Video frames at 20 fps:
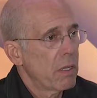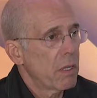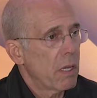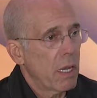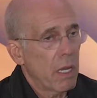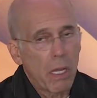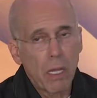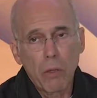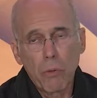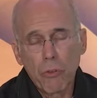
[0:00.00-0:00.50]

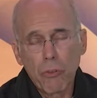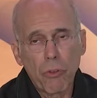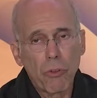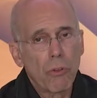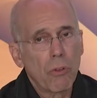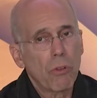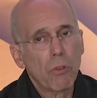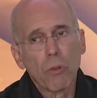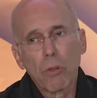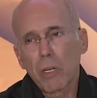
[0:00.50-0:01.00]
I, I, was in
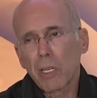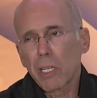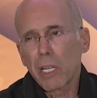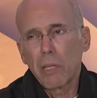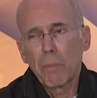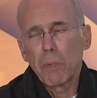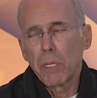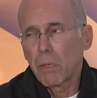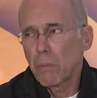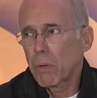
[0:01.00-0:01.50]
New York and
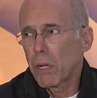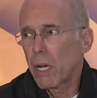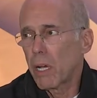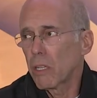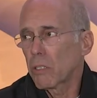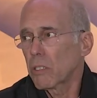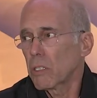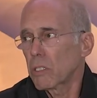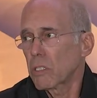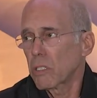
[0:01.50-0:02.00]
I'd been in
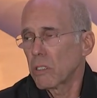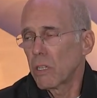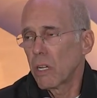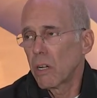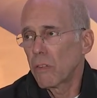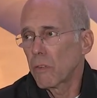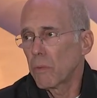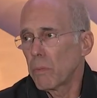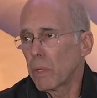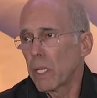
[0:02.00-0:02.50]
politics and
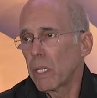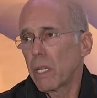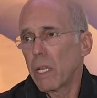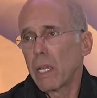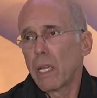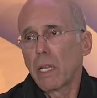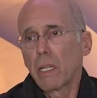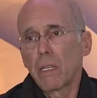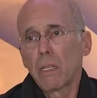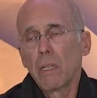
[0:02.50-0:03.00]
government
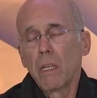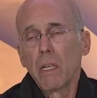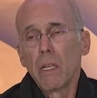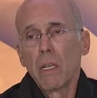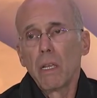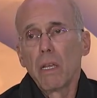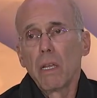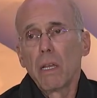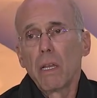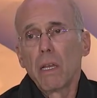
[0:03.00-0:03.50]
and
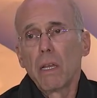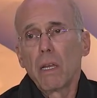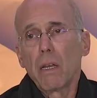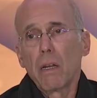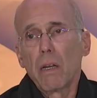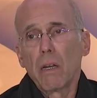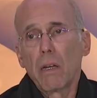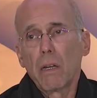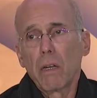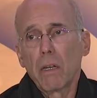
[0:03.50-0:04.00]

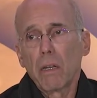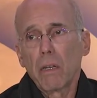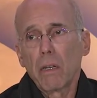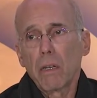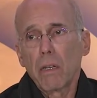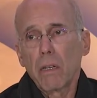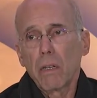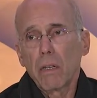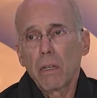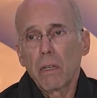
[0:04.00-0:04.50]

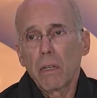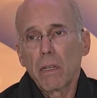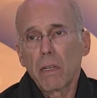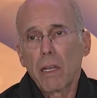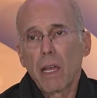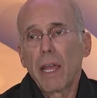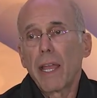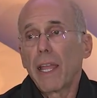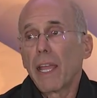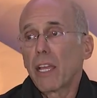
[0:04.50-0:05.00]
uh,
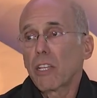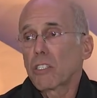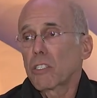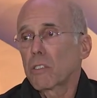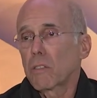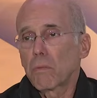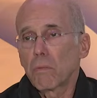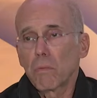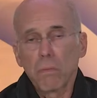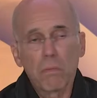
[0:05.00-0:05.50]
I
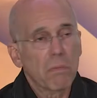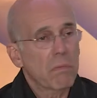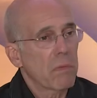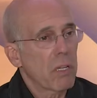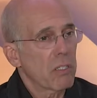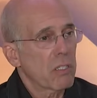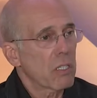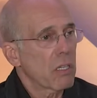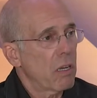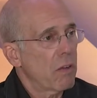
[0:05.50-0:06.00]
asked
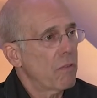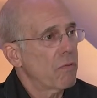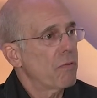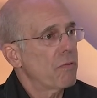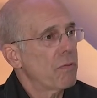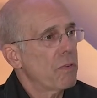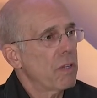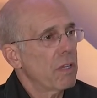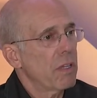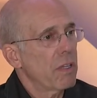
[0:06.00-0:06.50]
myself,
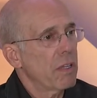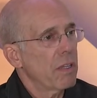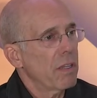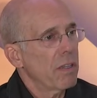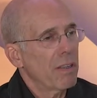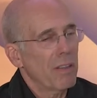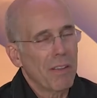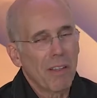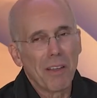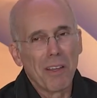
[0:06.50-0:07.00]

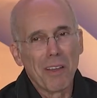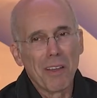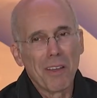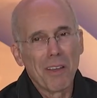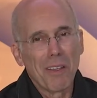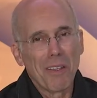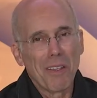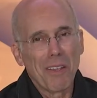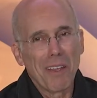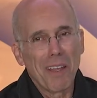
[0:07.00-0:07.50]

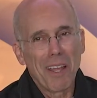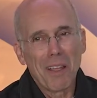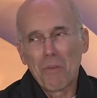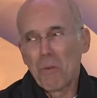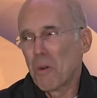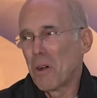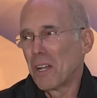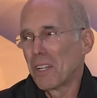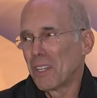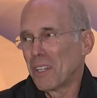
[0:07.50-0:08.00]
uh, I
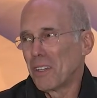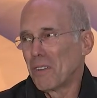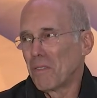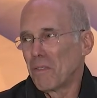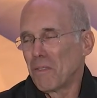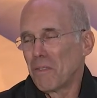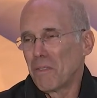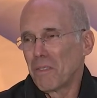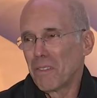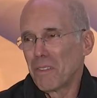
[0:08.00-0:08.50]
wanted
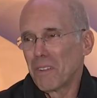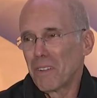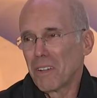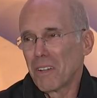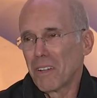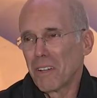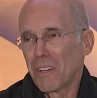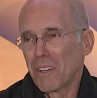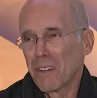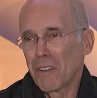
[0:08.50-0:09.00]

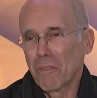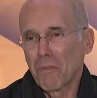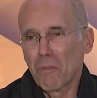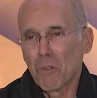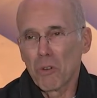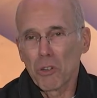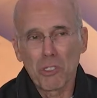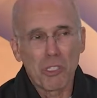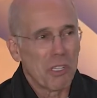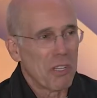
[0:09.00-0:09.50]
uh,
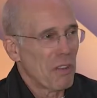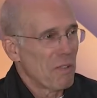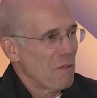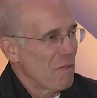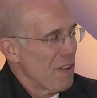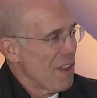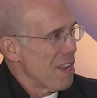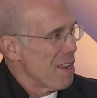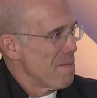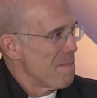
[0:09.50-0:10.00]
fortune and
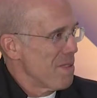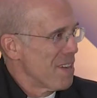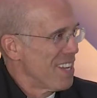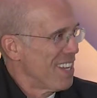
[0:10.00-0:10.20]
fame.